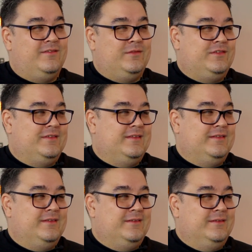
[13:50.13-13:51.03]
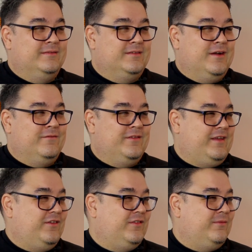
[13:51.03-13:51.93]
was just a little
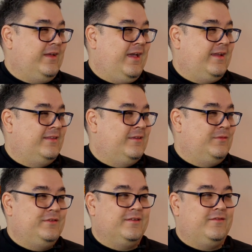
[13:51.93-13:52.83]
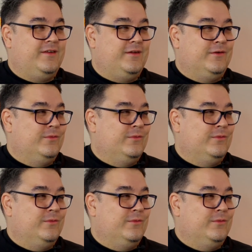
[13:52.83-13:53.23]
conversation we had at the Music Video